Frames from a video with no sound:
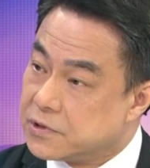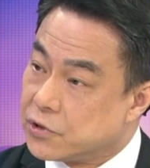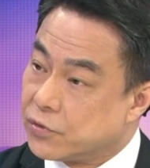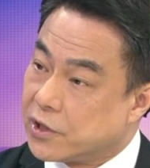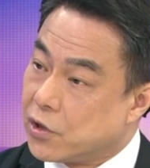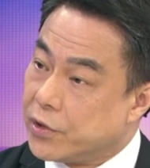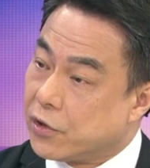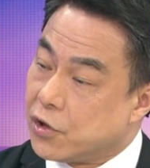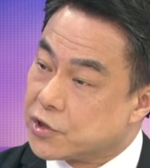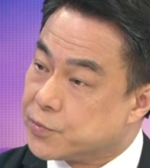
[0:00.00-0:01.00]
So they go in
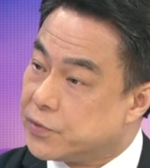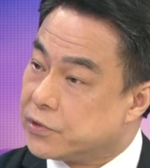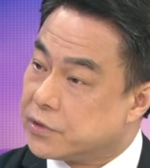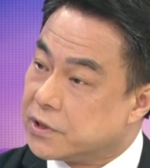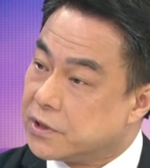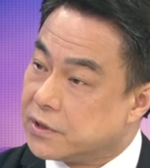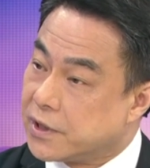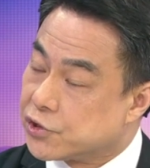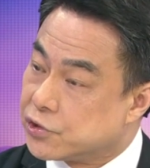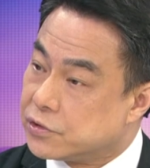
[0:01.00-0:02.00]
the hospital, the
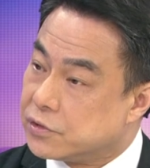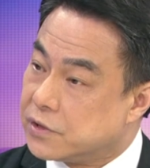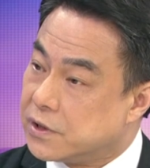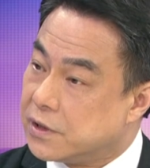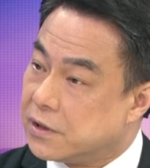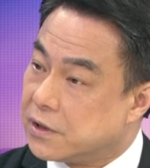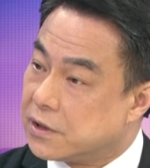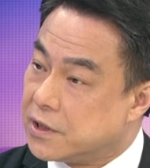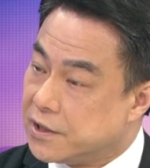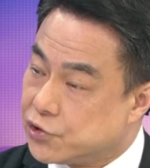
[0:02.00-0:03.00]
national
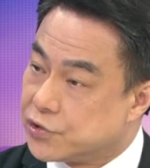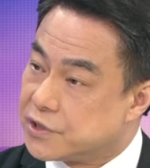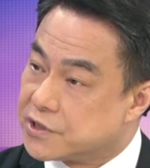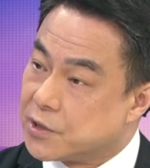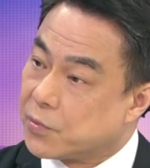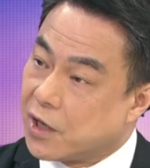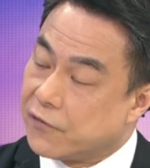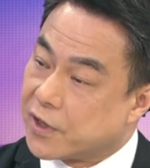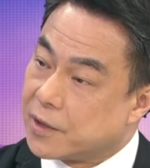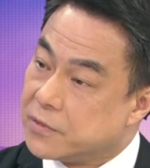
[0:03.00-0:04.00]
insurance system
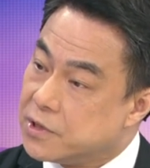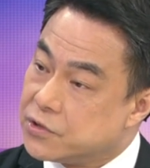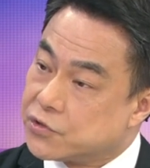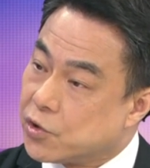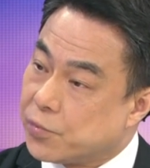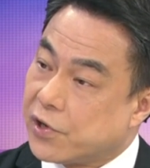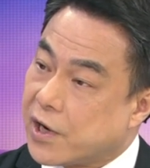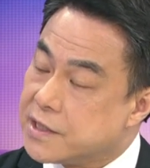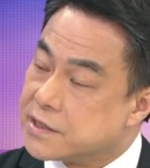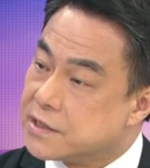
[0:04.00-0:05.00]
cover them. So the
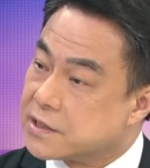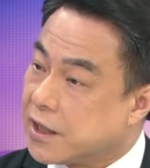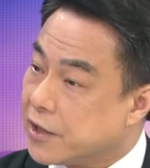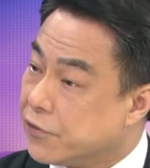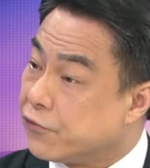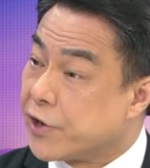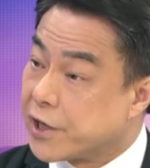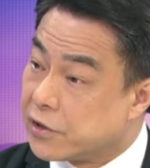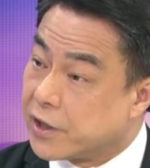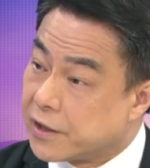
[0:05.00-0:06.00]
price is kind of
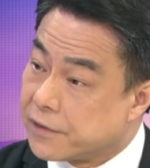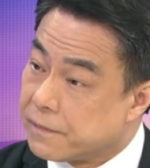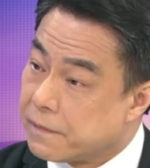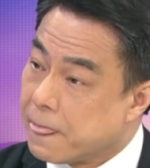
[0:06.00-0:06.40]
regulated.